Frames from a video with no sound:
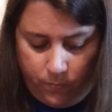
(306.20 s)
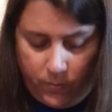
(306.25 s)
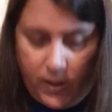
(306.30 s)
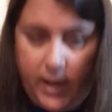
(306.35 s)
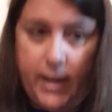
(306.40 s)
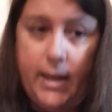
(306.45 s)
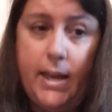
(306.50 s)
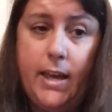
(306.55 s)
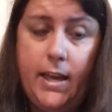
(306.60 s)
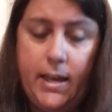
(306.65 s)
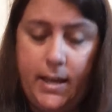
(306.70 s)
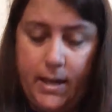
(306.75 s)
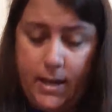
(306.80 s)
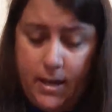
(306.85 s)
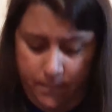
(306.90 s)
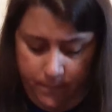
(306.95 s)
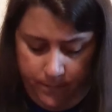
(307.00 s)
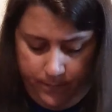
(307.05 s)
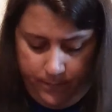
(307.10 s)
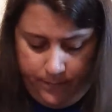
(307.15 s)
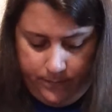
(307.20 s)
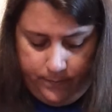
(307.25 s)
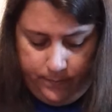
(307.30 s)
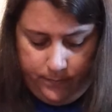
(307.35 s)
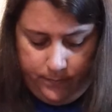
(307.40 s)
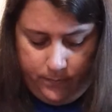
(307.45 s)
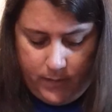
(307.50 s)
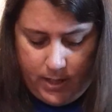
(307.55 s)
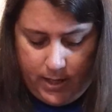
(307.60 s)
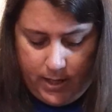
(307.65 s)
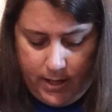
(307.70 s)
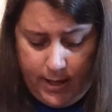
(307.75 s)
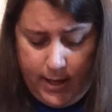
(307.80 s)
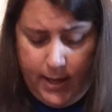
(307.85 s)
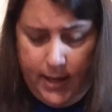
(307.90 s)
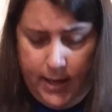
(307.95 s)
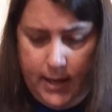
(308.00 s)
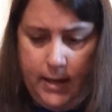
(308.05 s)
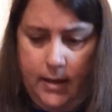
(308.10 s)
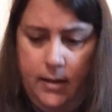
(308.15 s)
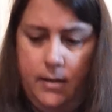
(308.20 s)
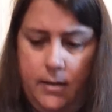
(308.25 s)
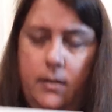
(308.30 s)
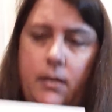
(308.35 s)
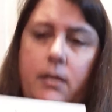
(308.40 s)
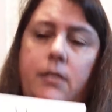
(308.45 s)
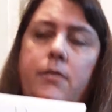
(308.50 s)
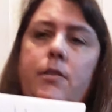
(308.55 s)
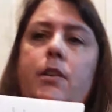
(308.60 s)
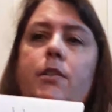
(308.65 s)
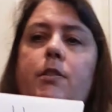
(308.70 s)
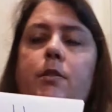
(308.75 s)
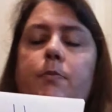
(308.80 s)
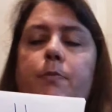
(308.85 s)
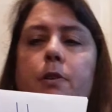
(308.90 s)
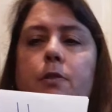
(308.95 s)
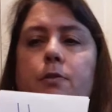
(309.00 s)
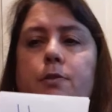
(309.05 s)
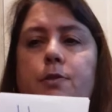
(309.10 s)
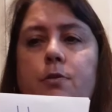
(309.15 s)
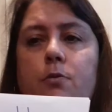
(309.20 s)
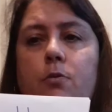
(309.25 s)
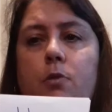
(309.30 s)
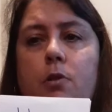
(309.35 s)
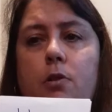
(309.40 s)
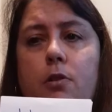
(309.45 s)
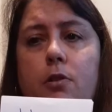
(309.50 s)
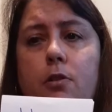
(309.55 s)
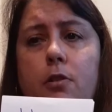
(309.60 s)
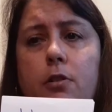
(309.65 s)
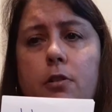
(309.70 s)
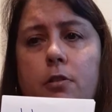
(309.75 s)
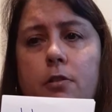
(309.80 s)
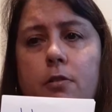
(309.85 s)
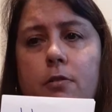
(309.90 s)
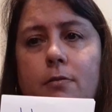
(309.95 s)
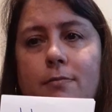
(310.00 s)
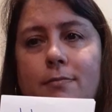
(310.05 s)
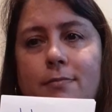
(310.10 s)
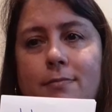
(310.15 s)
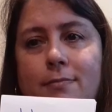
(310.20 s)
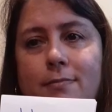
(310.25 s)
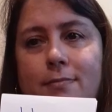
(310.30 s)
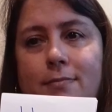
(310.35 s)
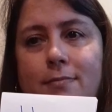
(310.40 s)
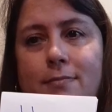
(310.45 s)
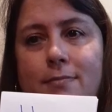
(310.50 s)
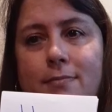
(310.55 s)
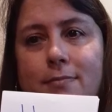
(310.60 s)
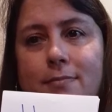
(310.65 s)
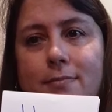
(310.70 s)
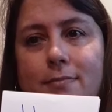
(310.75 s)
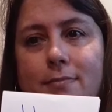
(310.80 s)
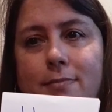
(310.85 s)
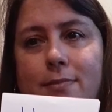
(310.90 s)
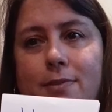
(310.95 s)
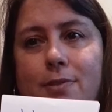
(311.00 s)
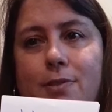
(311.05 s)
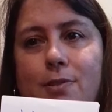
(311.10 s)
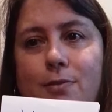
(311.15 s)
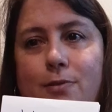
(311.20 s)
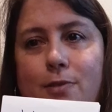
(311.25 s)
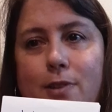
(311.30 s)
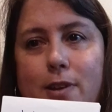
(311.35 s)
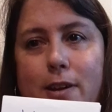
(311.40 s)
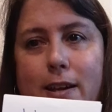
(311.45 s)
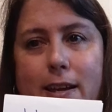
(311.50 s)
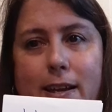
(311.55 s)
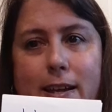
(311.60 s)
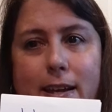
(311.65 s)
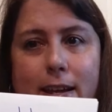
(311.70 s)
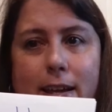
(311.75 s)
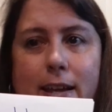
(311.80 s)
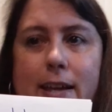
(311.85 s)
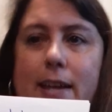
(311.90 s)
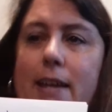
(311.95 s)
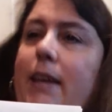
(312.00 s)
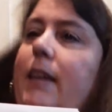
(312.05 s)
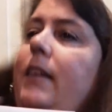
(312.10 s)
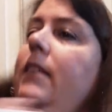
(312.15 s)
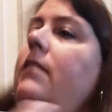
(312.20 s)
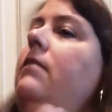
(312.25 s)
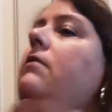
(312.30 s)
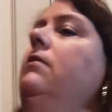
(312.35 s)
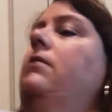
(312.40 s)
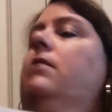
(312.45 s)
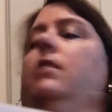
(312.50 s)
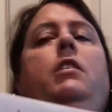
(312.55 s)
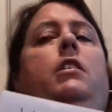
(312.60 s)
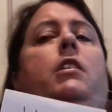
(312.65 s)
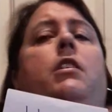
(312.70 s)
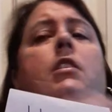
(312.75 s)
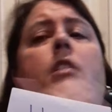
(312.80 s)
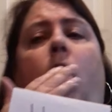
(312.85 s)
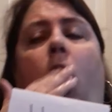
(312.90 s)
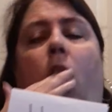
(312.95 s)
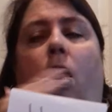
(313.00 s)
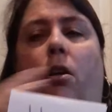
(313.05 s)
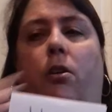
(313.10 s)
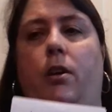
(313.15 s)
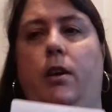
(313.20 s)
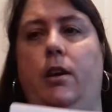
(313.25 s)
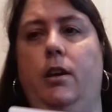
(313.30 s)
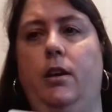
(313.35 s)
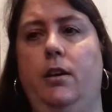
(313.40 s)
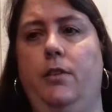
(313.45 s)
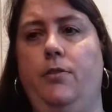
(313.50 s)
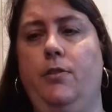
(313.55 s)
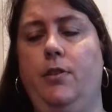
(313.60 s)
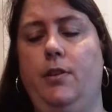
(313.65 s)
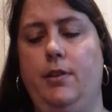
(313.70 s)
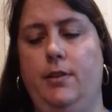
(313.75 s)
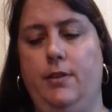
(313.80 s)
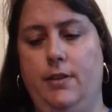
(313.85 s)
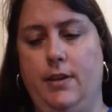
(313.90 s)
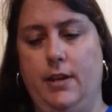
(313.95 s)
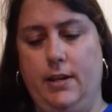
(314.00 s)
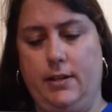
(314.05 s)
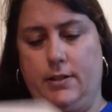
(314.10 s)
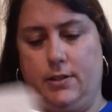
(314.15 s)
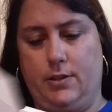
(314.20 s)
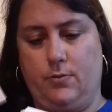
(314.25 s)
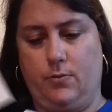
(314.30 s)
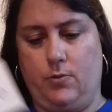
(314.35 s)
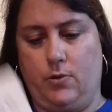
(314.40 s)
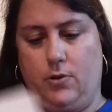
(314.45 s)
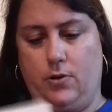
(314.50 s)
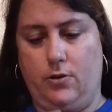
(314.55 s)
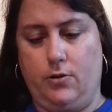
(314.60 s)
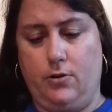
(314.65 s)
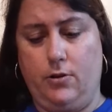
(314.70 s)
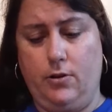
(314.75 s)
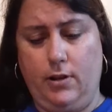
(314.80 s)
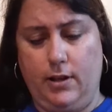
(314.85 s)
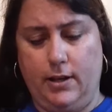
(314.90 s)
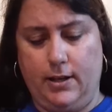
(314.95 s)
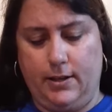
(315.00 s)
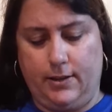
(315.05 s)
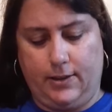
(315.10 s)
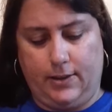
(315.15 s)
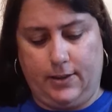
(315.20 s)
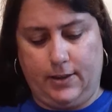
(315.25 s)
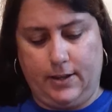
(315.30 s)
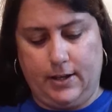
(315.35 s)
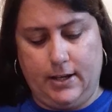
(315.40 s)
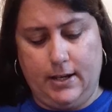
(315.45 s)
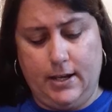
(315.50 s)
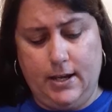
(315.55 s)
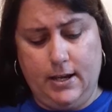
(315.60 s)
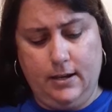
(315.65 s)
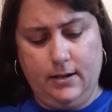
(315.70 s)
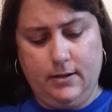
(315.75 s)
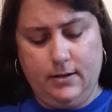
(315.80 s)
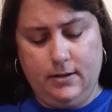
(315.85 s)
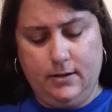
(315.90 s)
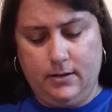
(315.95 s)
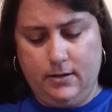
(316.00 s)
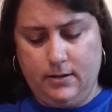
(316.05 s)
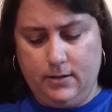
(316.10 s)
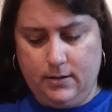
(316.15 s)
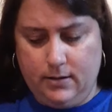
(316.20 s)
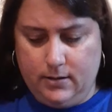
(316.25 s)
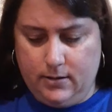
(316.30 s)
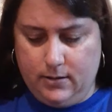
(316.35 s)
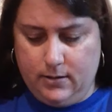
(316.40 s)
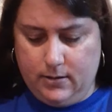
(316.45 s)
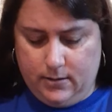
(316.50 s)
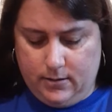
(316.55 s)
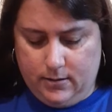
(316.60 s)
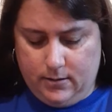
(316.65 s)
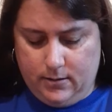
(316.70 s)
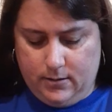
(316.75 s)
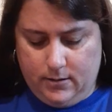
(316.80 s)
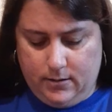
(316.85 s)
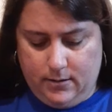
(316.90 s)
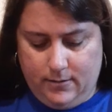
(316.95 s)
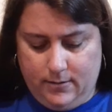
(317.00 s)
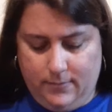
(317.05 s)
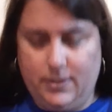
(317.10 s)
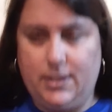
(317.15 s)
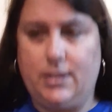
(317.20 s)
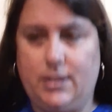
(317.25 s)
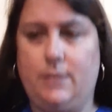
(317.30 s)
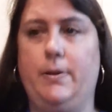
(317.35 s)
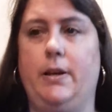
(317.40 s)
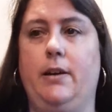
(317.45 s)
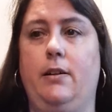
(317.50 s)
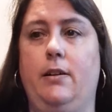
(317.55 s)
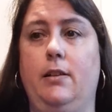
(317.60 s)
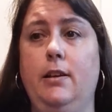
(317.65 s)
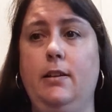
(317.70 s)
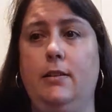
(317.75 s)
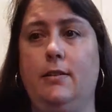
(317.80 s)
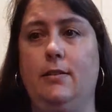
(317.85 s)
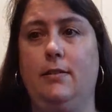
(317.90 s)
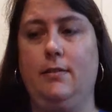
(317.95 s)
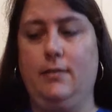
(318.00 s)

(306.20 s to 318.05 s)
E, E. And that spells the word 3. Okay. And the next word, let's see. Spell it.